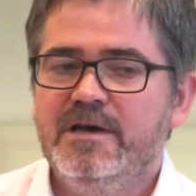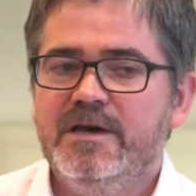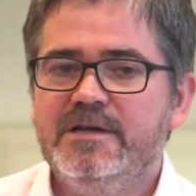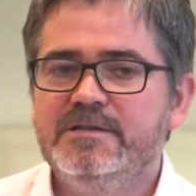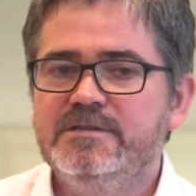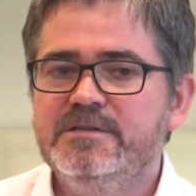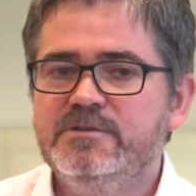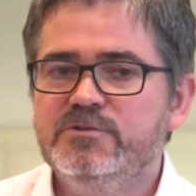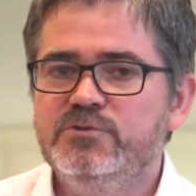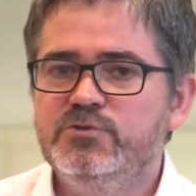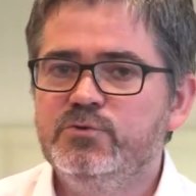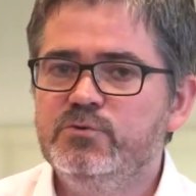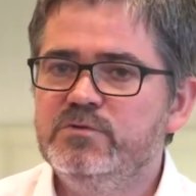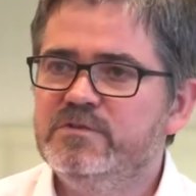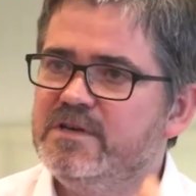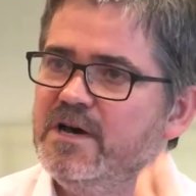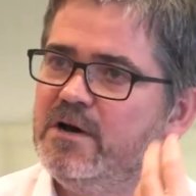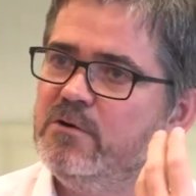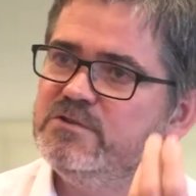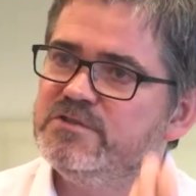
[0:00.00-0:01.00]
And in
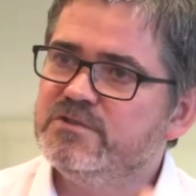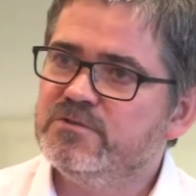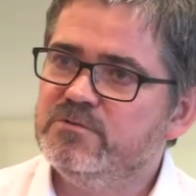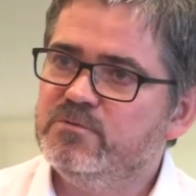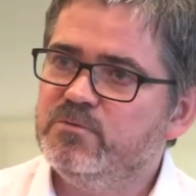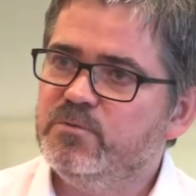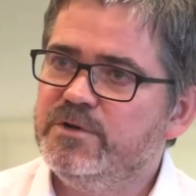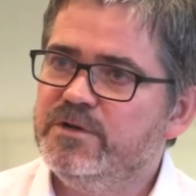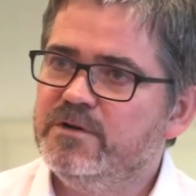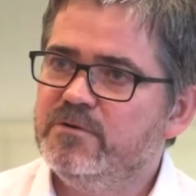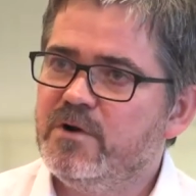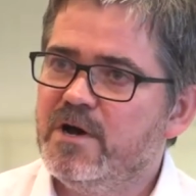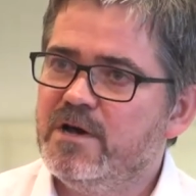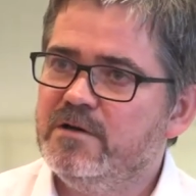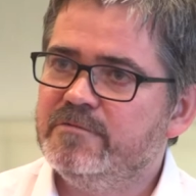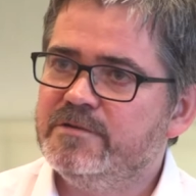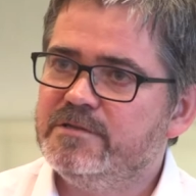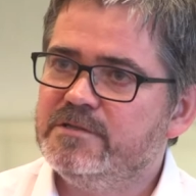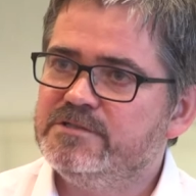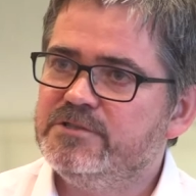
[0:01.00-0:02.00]
2000, we
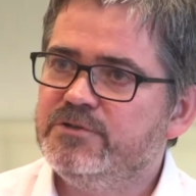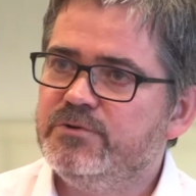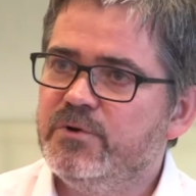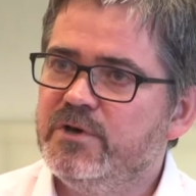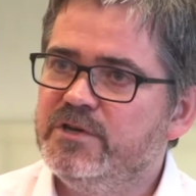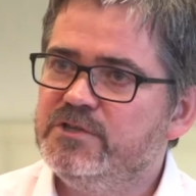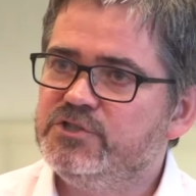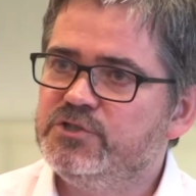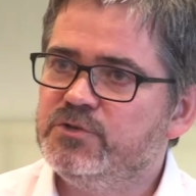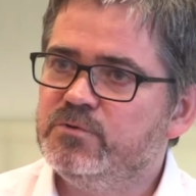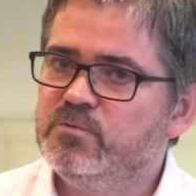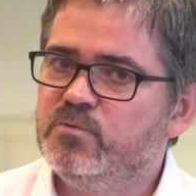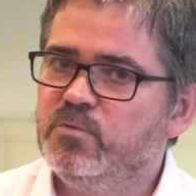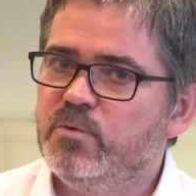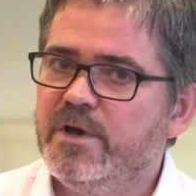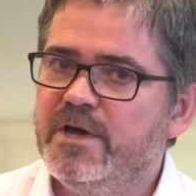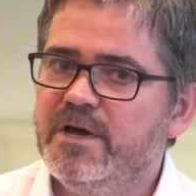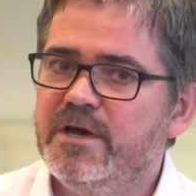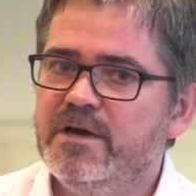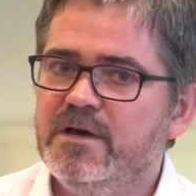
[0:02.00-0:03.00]
arrive at a situation
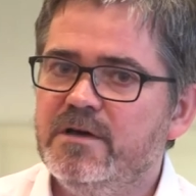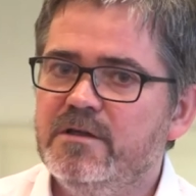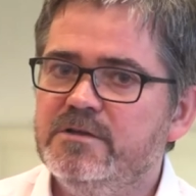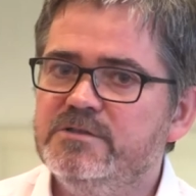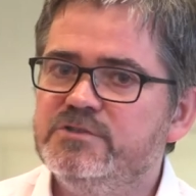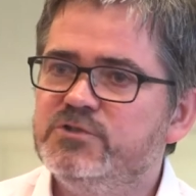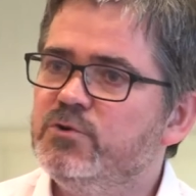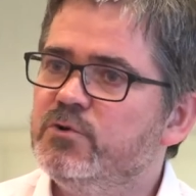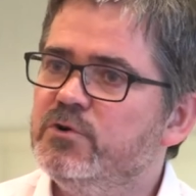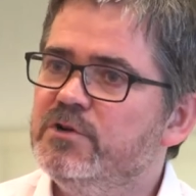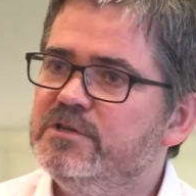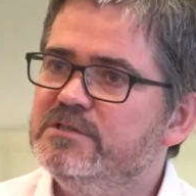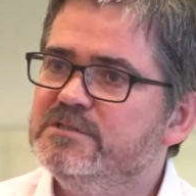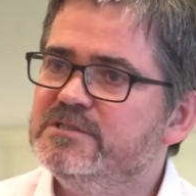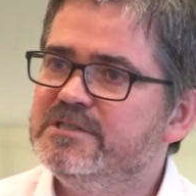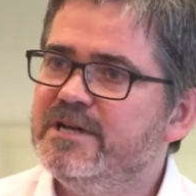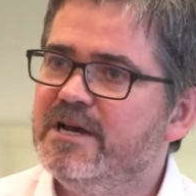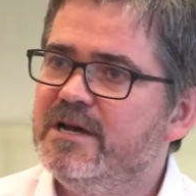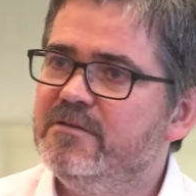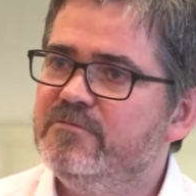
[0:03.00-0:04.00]
where
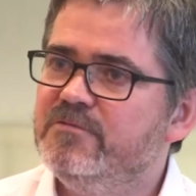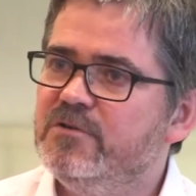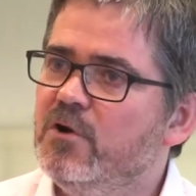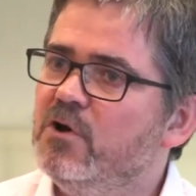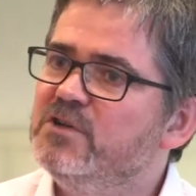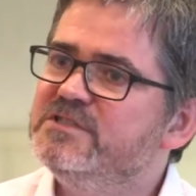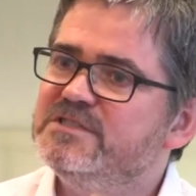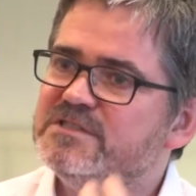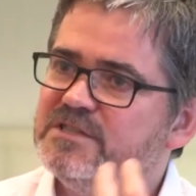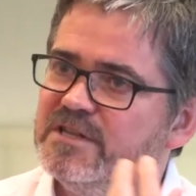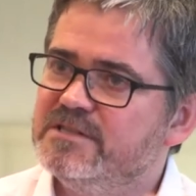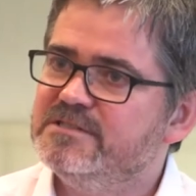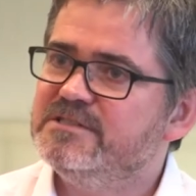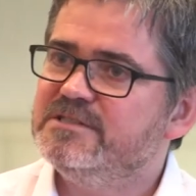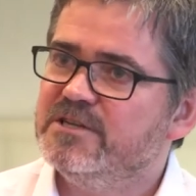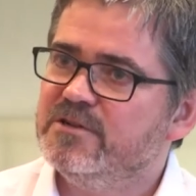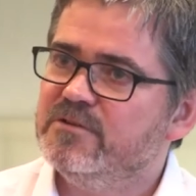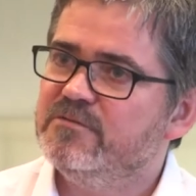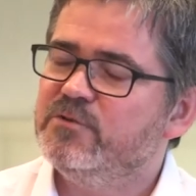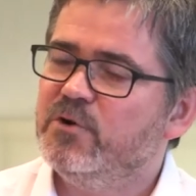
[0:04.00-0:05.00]
historians have lost that
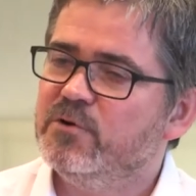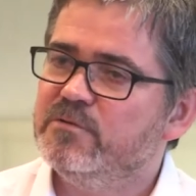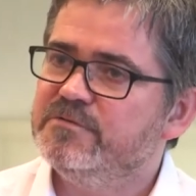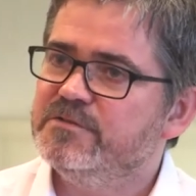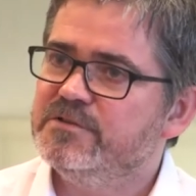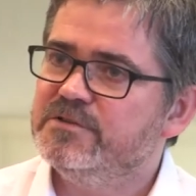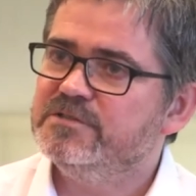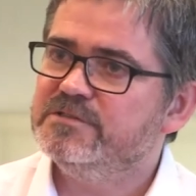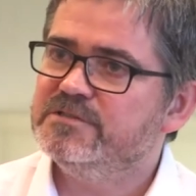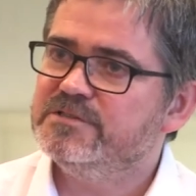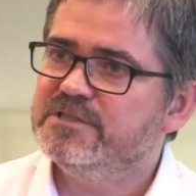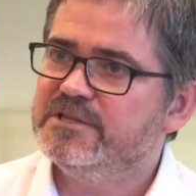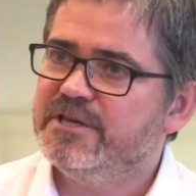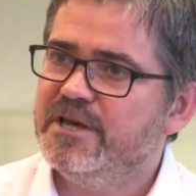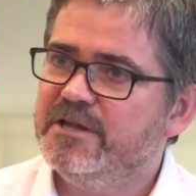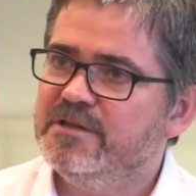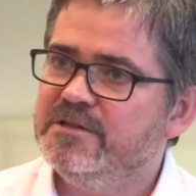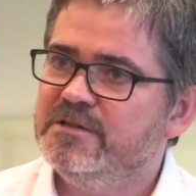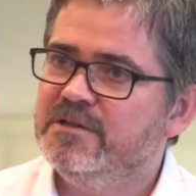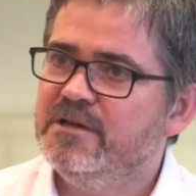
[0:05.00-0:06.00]
self-confidence
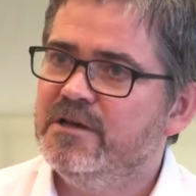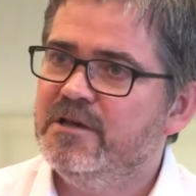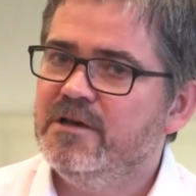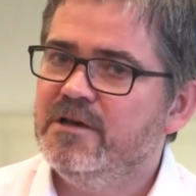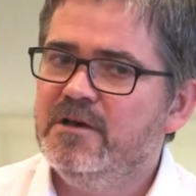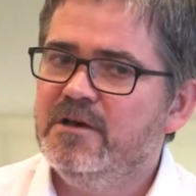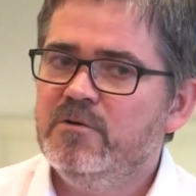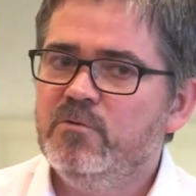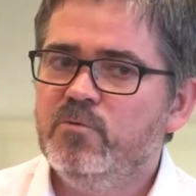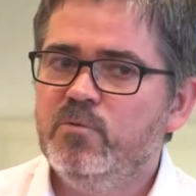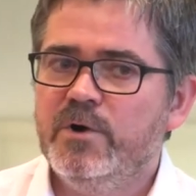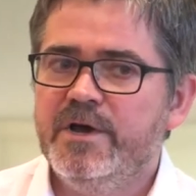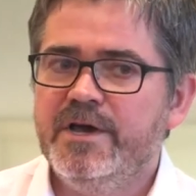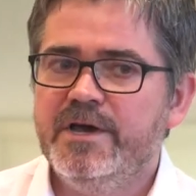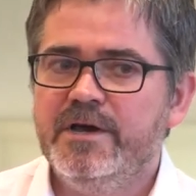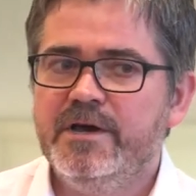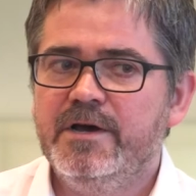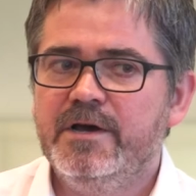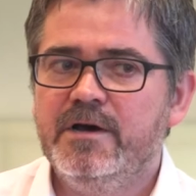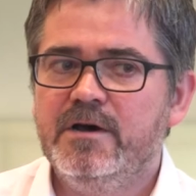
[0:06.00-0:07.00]
again,
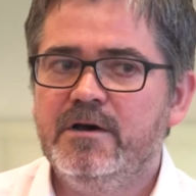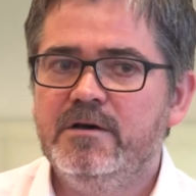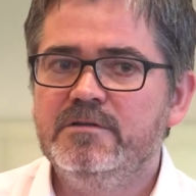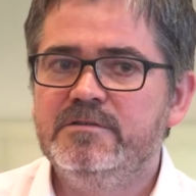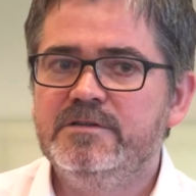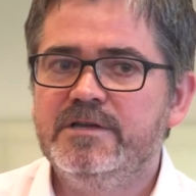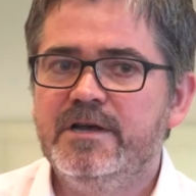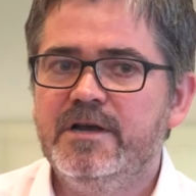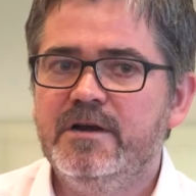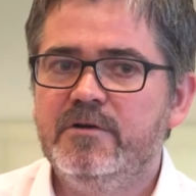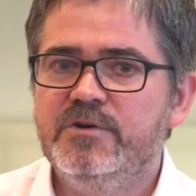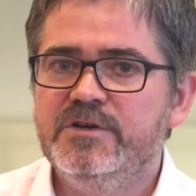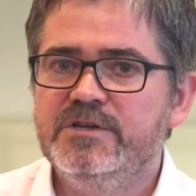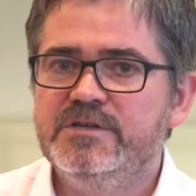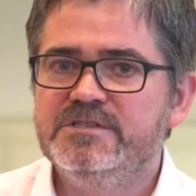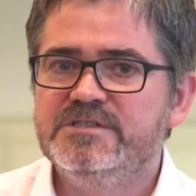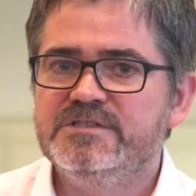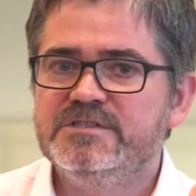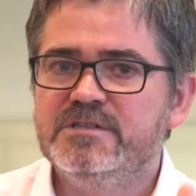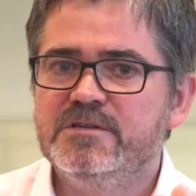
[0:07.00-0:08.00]
where there
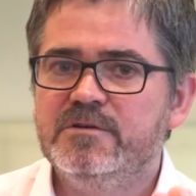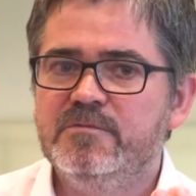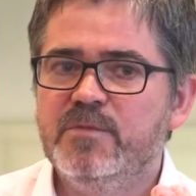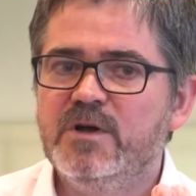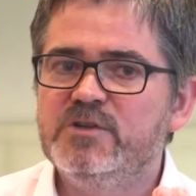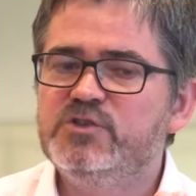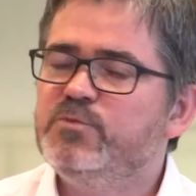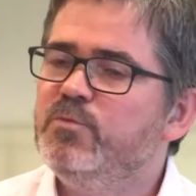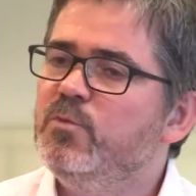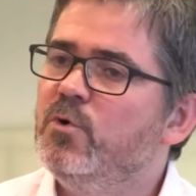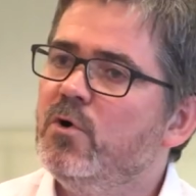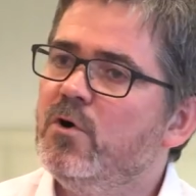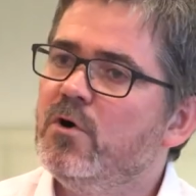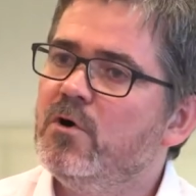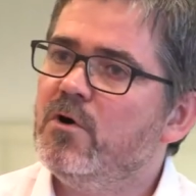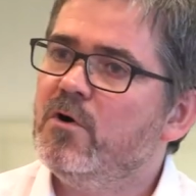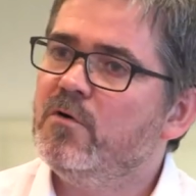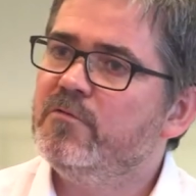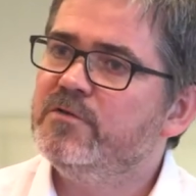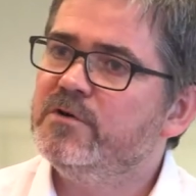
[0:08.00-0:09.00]
is uh, much
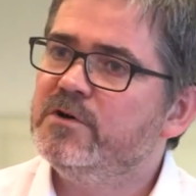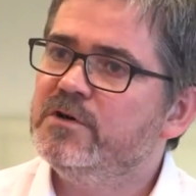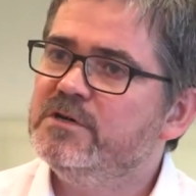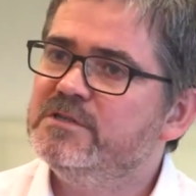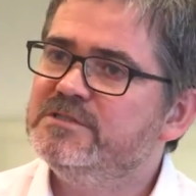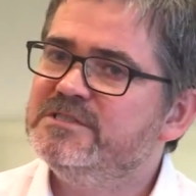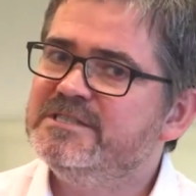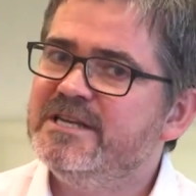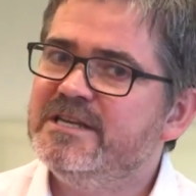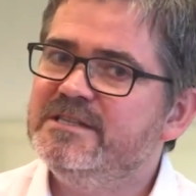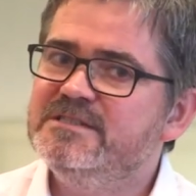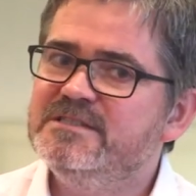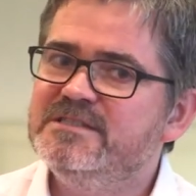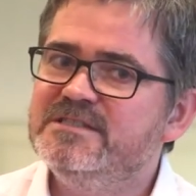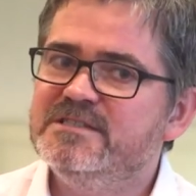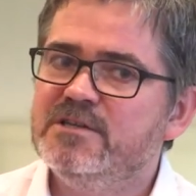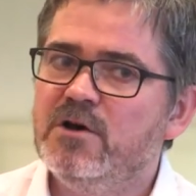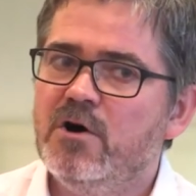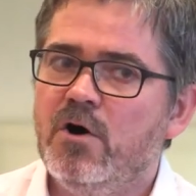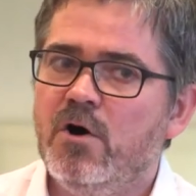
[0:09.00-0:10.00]
more of a
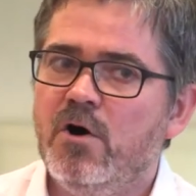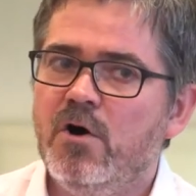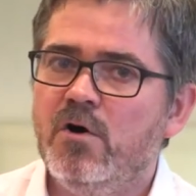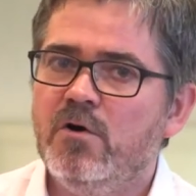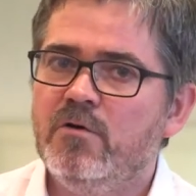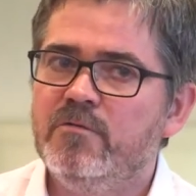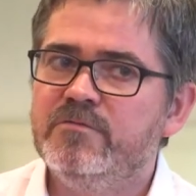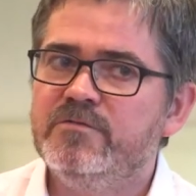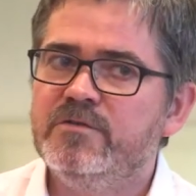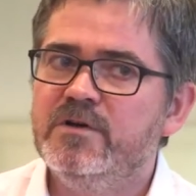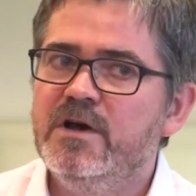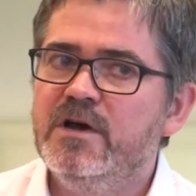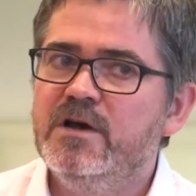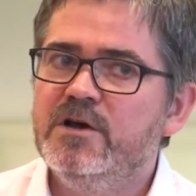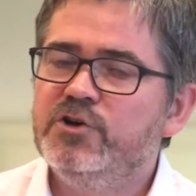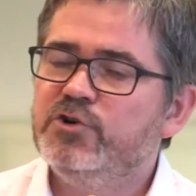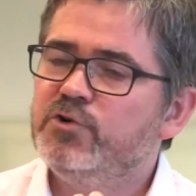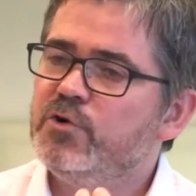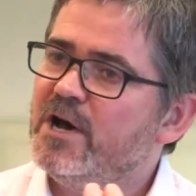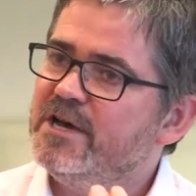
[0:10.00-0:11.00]
sense of
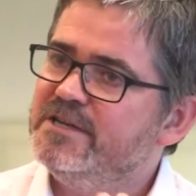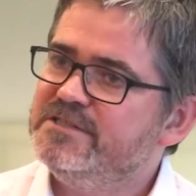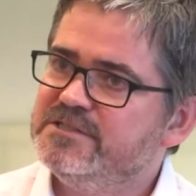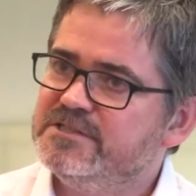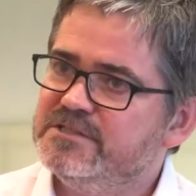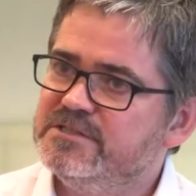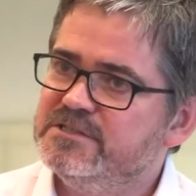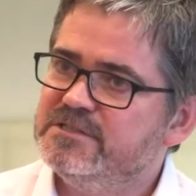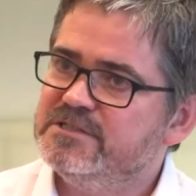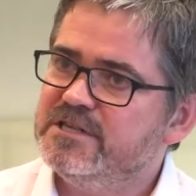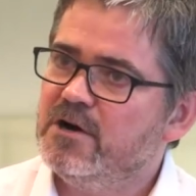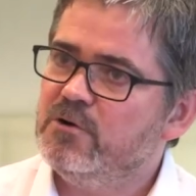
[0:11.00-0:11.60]
crisis.